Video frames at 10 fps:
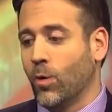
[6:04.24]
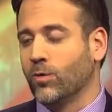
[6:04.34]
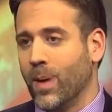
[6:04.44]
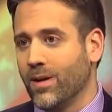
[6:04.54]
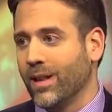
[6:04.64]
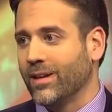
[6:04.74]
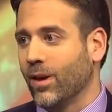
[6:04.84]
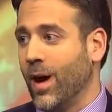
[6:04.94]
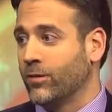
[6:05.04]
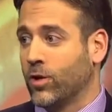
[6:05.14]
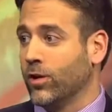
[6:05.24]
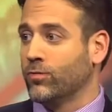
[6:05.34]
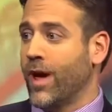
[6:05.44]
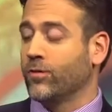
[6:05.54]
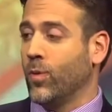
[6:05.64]
was always better. Like, you know, as good
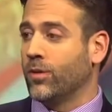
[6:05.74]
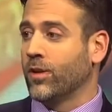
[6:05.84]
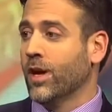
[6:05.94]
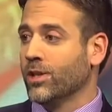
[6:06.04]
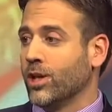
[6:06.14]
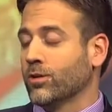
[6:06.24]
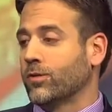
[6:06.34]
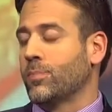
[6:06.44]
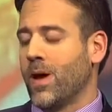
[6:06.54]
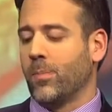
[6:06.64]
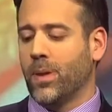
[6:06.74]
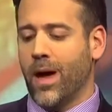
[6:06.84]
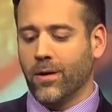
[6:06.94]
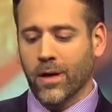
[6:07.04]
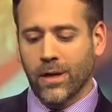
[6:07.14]
as Reyes was, Jeter's just a better
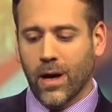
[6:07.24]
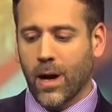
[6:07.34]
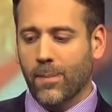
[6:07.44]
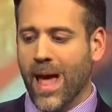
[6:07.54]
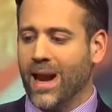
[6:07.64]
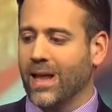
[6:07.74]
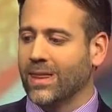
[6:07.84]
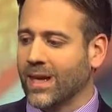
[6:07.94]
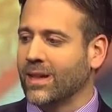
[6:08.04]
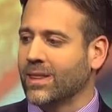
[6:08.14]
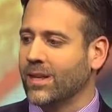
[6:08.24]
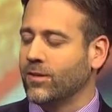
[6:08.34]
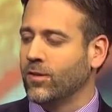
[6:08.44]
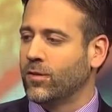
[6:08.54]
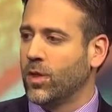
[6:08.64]
player. And I think
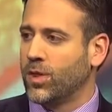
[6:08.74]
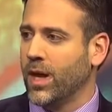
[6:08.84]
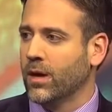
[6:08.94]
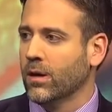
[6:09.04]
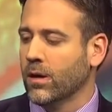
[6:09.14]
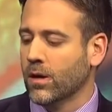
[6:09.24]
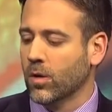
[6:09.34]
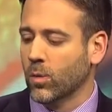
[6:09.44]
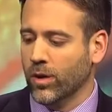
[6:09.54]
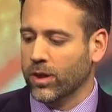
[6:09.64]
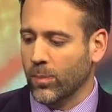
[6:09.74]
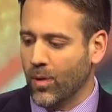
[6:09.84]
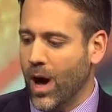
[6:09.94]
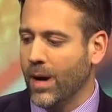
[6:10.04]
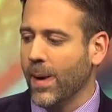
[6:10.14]
this is the thing with
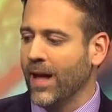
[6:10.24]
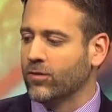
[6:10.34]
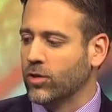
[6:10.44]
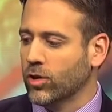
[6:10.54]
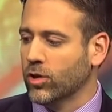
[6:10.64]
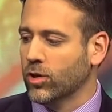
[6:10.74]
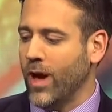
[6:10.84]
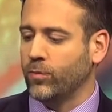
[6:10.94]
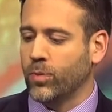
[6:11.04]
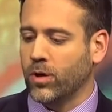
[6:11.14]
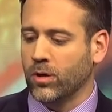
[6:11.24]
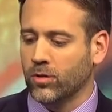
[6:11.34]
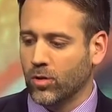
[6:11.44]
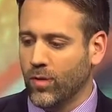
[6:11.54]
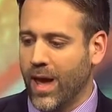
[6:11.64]
LeBron. As good as Westbrook,
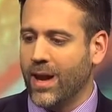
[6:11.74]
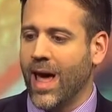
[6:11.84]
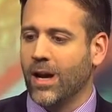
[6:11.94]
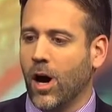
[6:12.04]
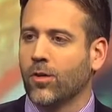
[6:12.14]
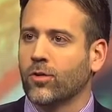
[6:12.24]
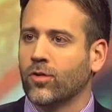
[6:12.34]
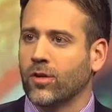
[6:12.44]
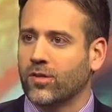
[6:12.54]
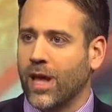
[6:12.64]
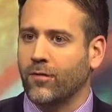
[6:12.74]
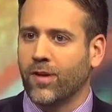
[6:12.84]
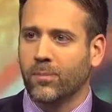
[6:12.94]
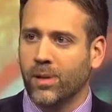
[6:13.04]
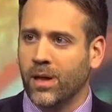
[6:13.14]
Durant, and others and
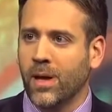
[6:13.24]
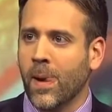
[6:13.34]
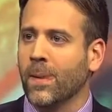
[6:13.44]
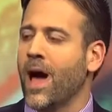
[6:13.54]
Steph can be,